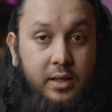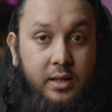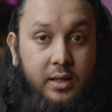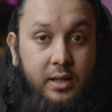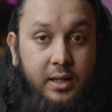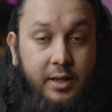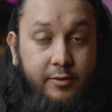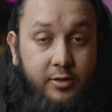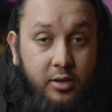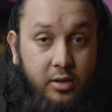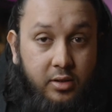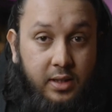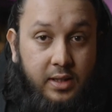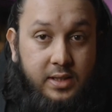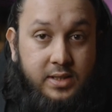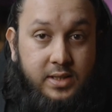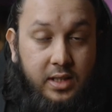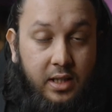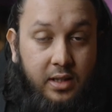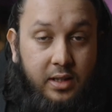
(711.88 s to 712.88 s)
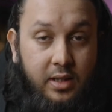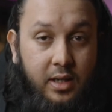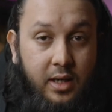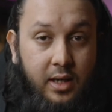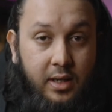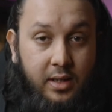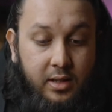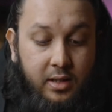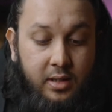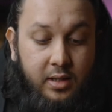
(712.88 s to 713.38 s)
even though there's
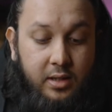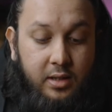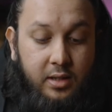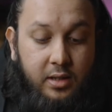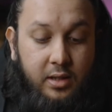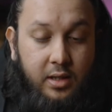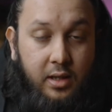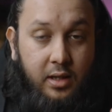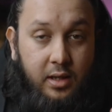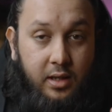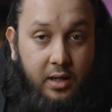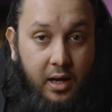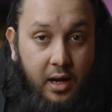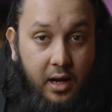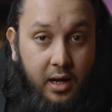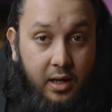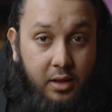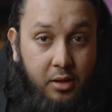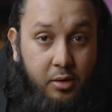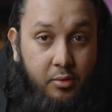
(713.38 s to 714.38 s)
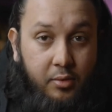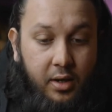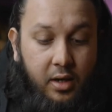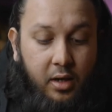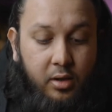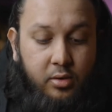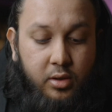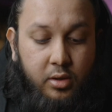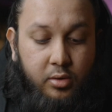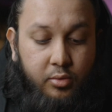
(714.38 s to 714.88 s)
sunlight, the
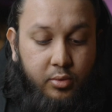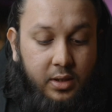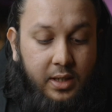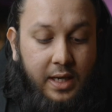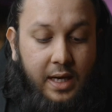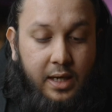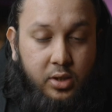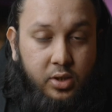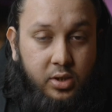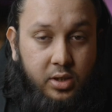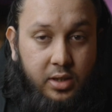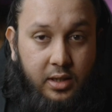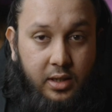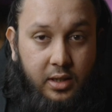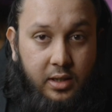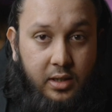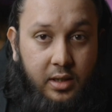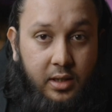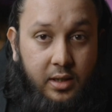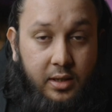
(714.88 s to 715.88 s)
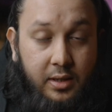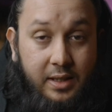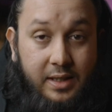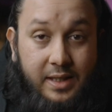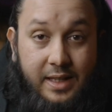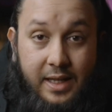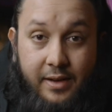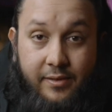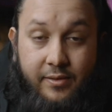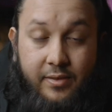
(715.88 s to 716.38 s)
300 would actually
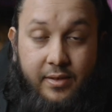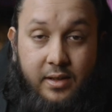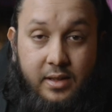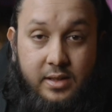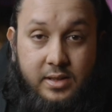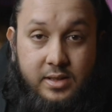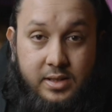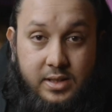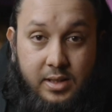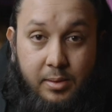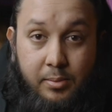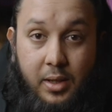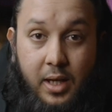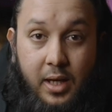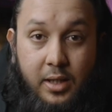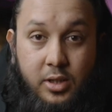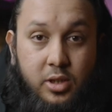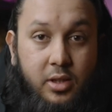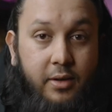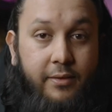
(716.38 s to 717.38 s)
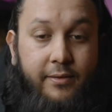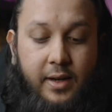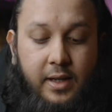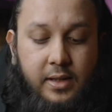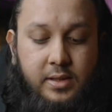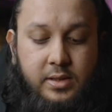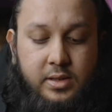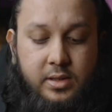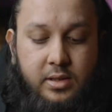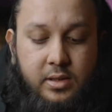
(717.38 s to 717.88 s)
give some light to the
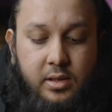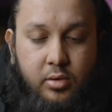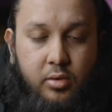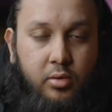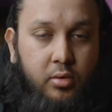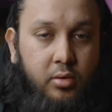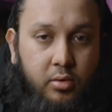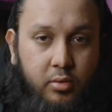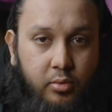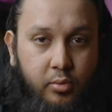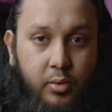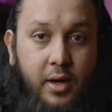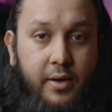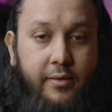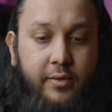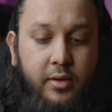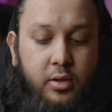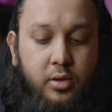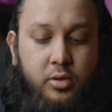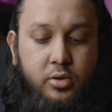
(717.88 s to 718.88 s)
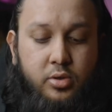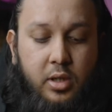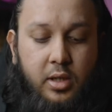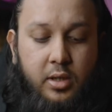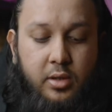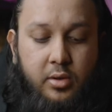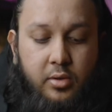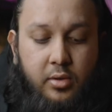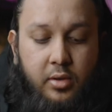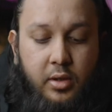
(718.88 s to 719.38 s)
face or whatever you're
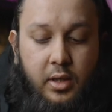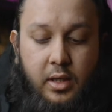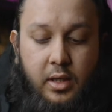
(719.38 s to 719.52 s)
trying